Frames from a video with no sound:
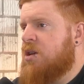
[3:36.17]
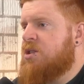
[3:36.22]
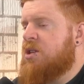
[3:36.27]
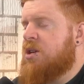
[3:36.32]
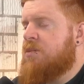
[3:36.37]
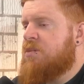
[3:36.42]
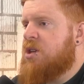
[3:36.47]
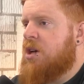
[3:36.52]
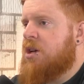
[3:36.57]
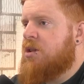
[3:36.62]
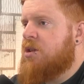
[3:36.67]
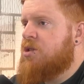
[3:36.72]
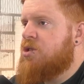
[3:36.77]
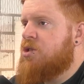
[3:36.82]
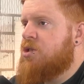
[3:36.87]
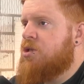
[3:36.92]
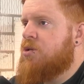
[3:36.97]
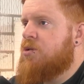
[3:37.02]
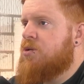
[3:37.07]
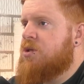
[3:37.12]
It seems like the
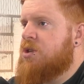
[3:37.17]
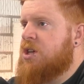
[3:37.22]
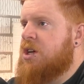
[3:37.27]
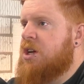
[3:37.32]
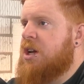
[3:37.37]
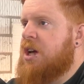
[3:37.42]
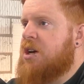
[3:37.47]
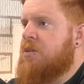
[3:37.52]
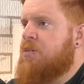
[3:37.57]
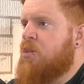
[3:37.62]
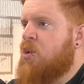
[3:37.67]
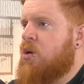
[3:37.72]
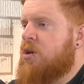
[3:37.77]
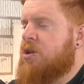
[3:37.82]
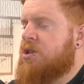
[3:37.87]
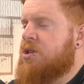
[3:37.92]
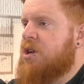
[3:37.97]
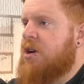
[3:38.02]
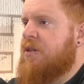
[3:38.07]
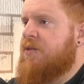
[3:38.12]
Jews connect more
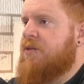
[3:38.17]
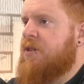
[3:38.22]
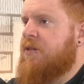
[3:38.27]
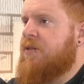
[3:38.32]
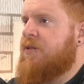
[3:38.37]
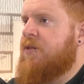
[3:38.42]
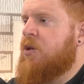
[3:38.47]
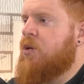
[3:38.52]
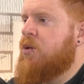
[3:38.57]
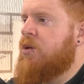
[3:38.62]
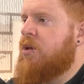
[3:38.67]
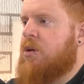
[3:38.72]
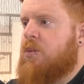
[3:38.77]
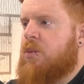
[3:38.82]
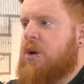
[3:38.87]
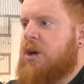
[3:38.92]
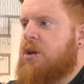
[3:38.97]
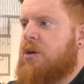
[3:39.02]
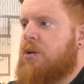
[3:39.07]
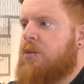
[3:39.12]
stuff to food than
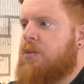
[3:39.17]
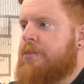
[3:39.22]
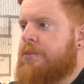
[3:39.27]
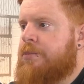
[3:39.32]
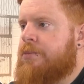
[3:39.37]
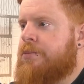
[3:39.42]
we do.